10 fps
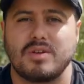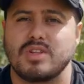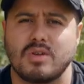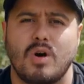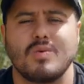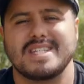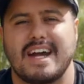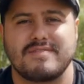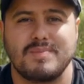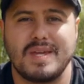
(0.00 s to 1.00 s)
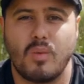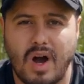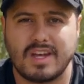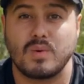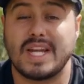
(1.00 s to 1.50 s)
Now, you don't always have to be
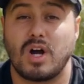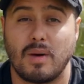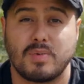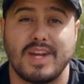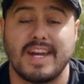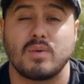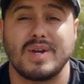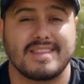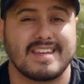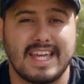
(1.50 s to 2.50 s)
walking when operating with a